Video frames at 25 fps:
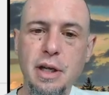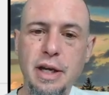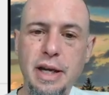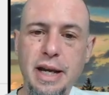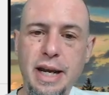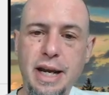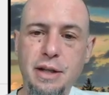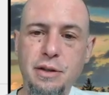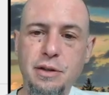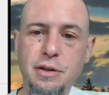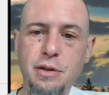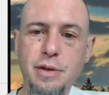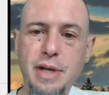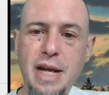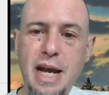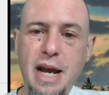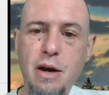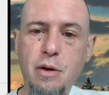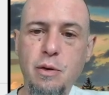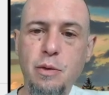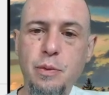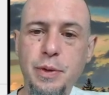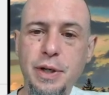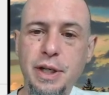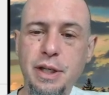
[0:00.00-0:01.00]
and so now
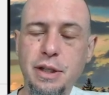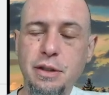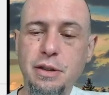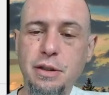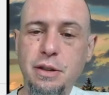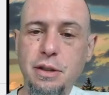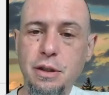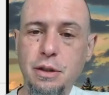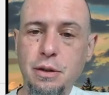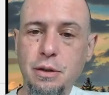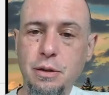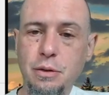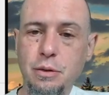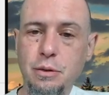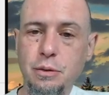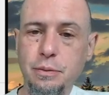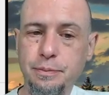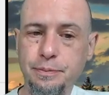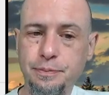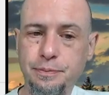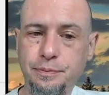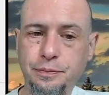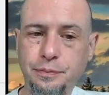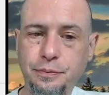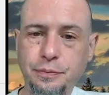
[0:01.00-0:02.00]
what we can do.
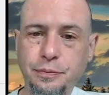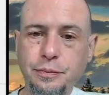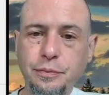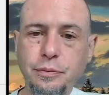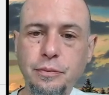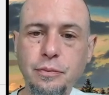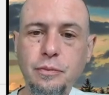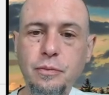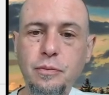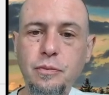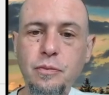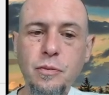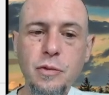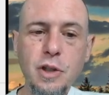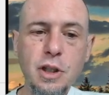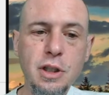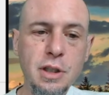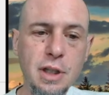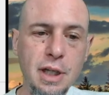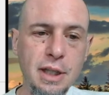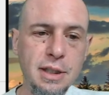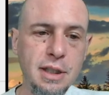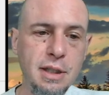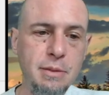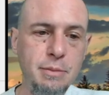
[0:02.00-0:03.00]
So
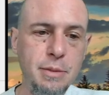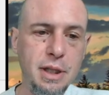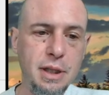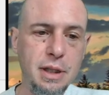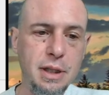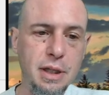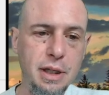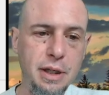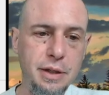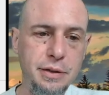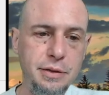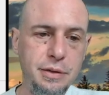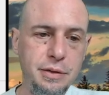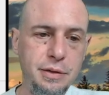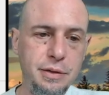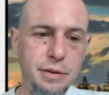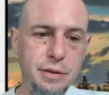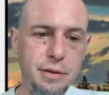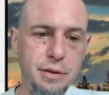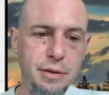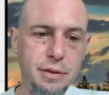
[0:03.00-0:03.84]
let's commit this.